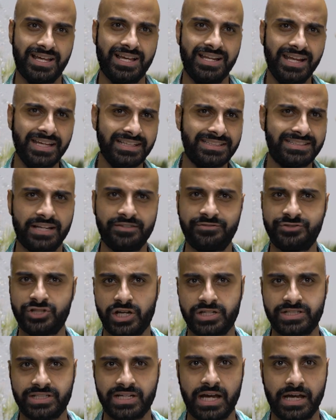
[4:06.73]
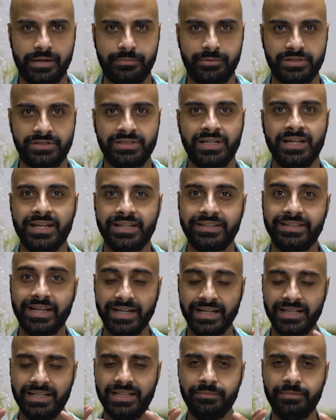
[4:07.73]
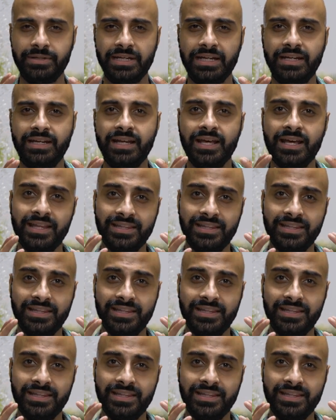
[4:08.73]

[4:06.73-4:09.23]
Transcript: like self-charging hybrids that eliminate